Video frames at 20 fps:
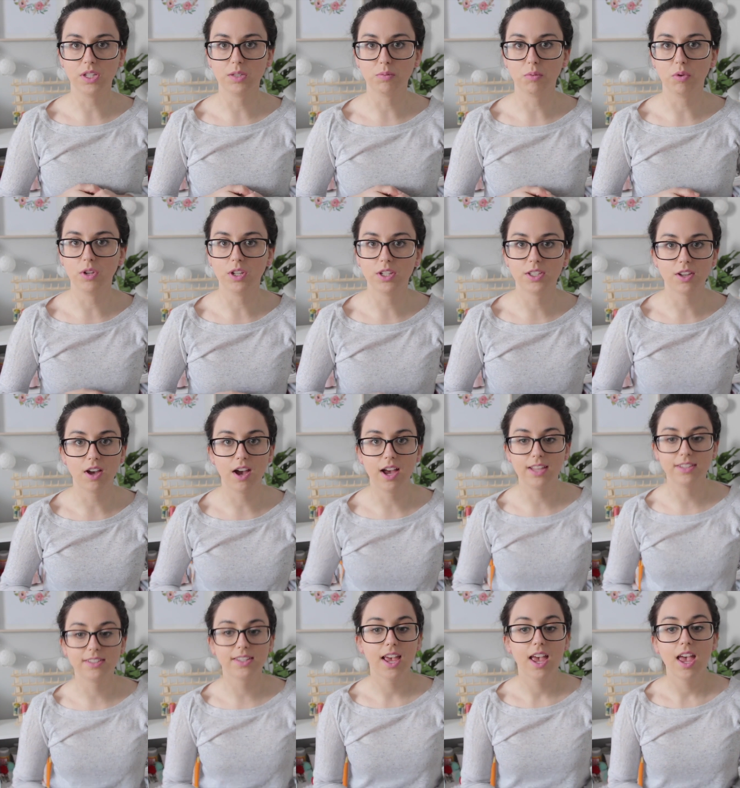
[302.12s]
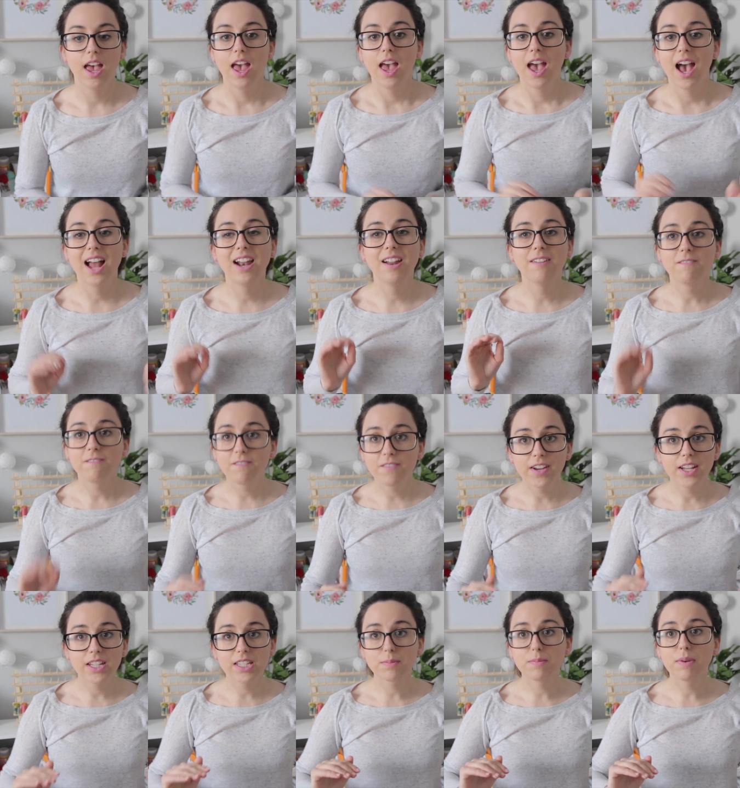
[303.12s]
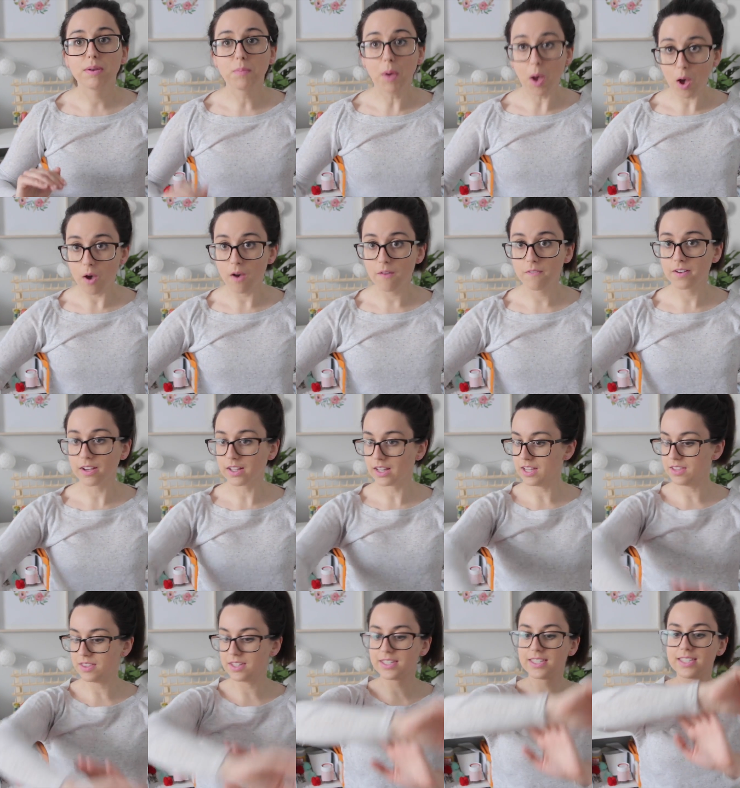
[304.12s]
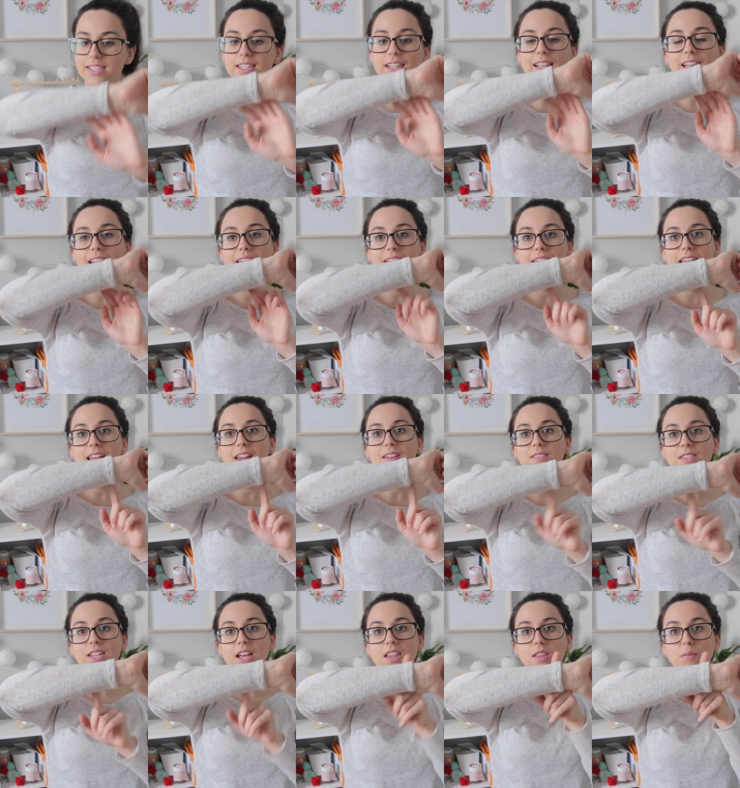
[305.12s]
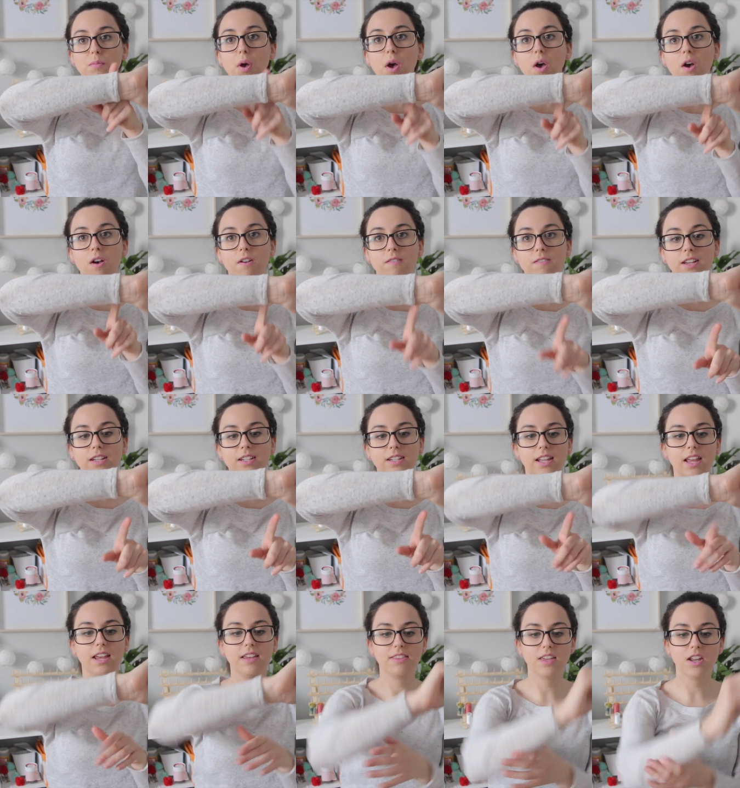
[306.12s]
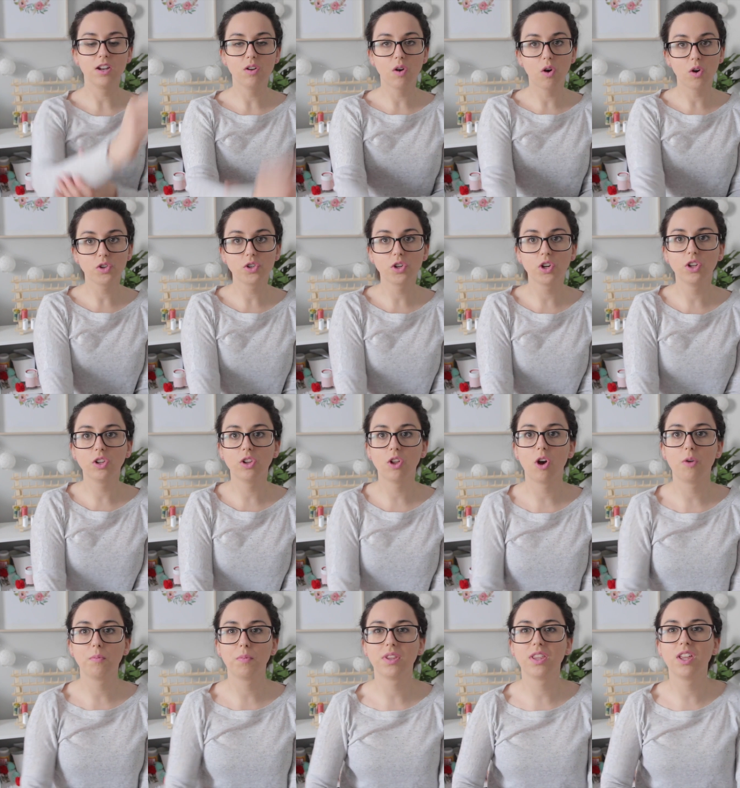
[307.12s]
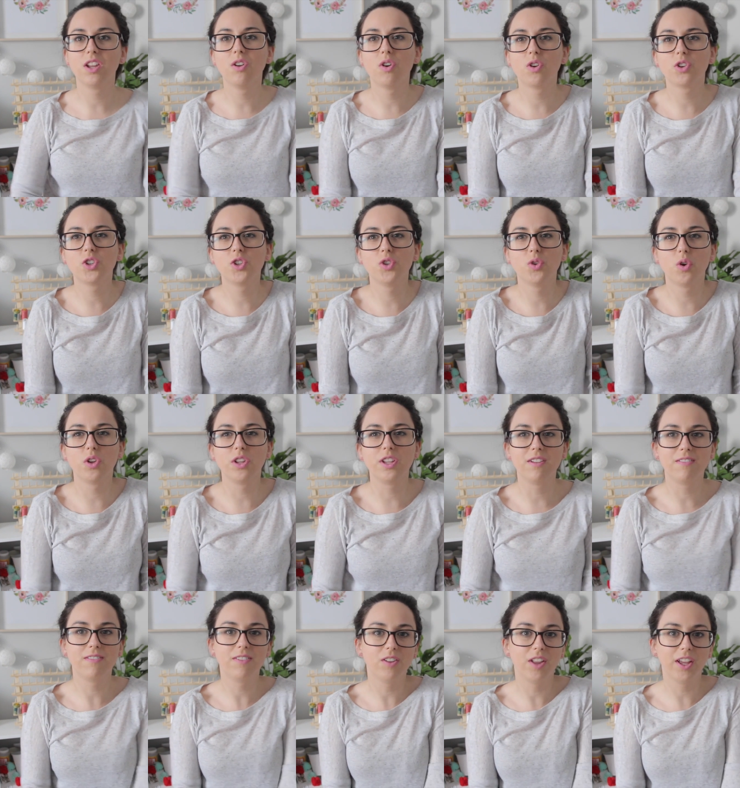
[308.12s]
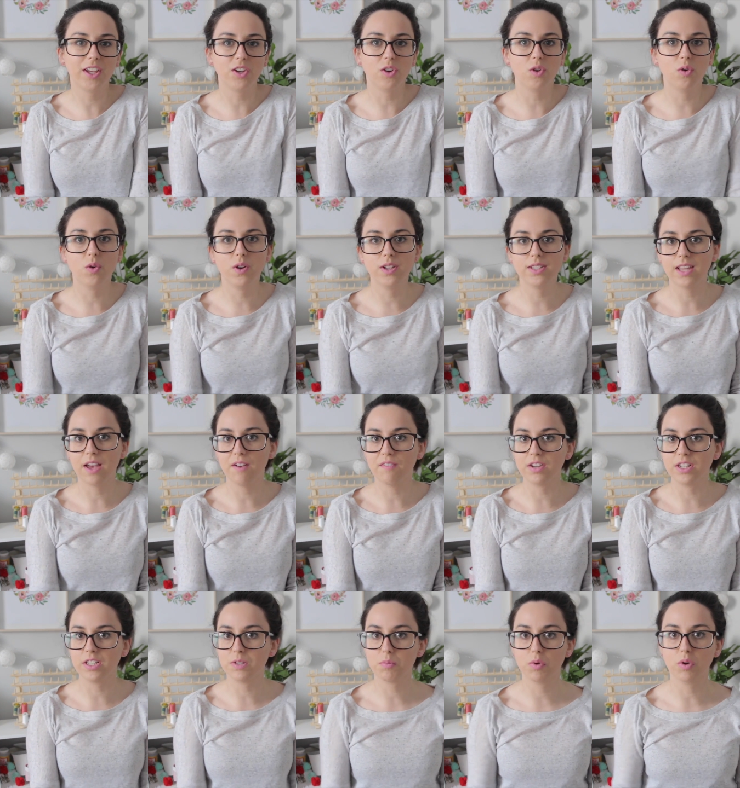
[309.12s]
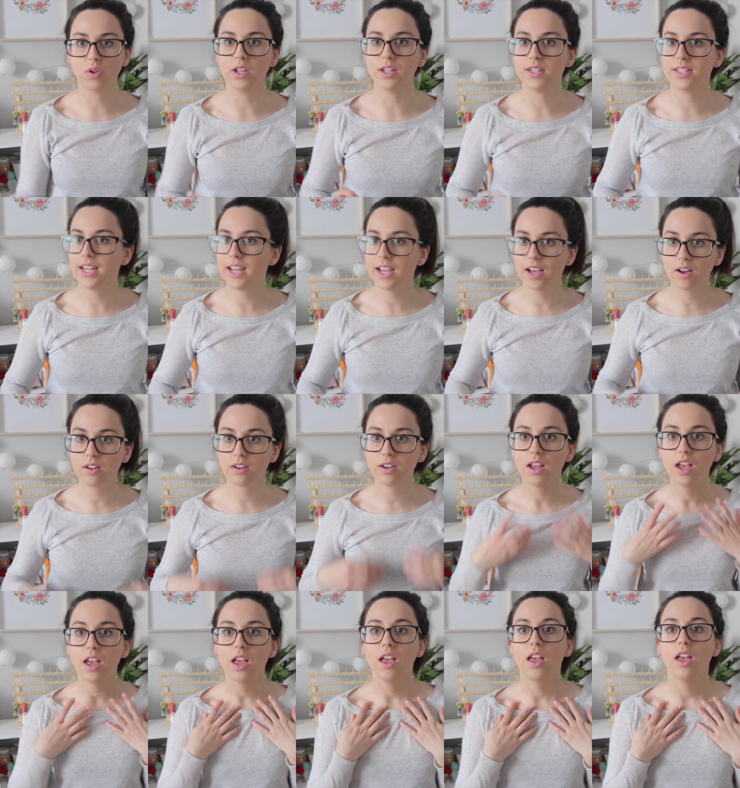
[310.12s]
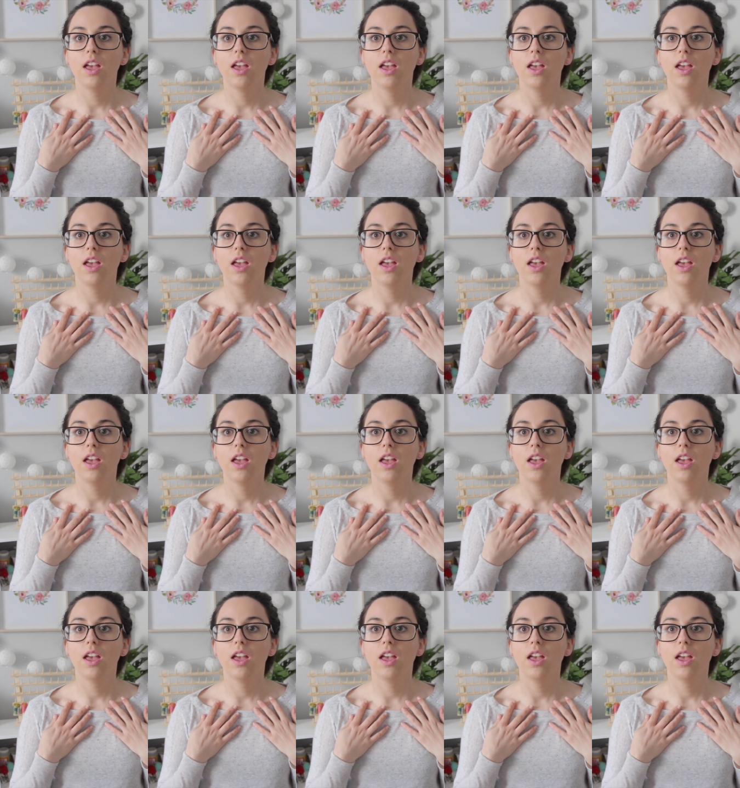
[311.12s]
the smaller size, and it fits me perfectly. The sleeves are the perfect length. They're not too long, but they're not short that you feel like you're always having to pull it down.